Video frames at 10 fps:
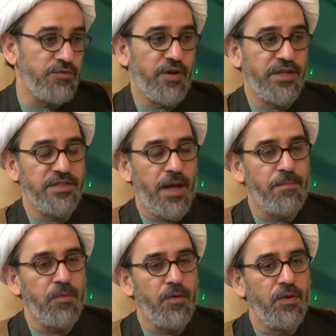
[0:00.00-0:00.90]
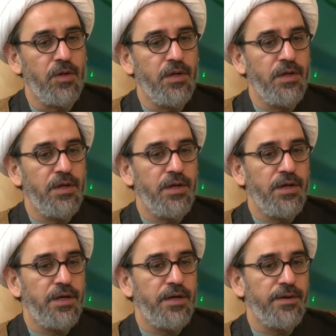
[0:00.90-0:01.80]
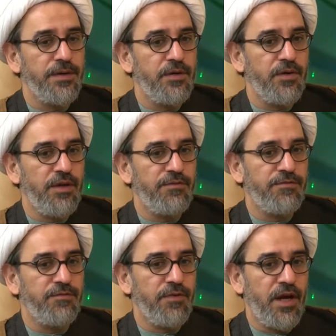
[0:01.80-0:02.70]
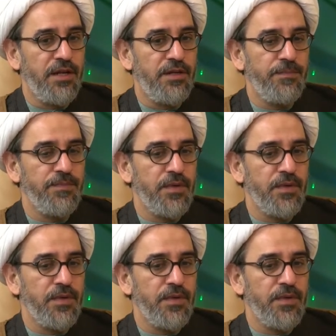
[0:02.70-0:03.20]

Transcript: for example, you know, if one